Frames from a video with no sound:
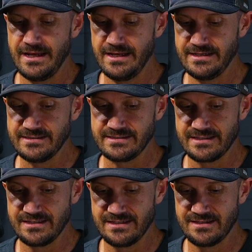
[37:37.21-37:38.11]

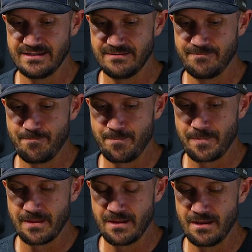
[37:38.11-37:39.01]
is
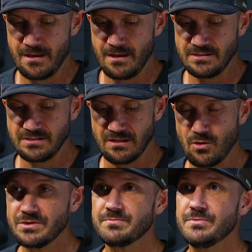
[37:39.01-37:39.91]

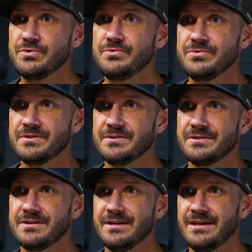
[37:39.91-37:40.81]
slow is smooth
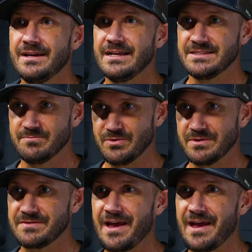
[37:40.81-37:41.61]
and smooth is